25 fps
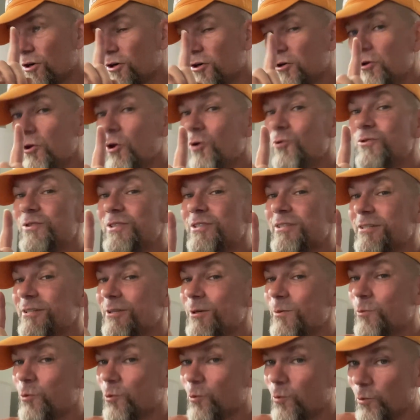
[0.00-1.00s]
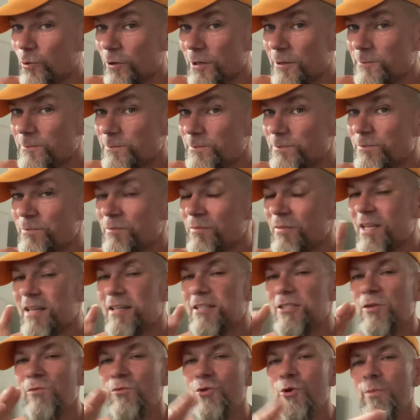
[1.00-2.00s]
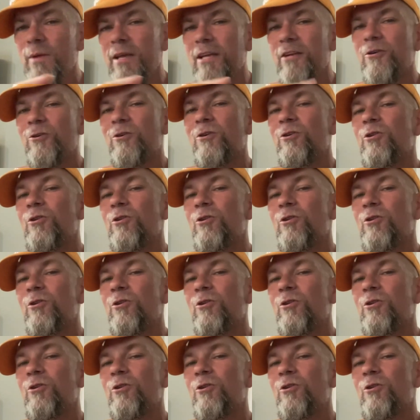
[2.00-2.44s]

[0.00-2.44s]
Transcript: close to number one. Because if you make your,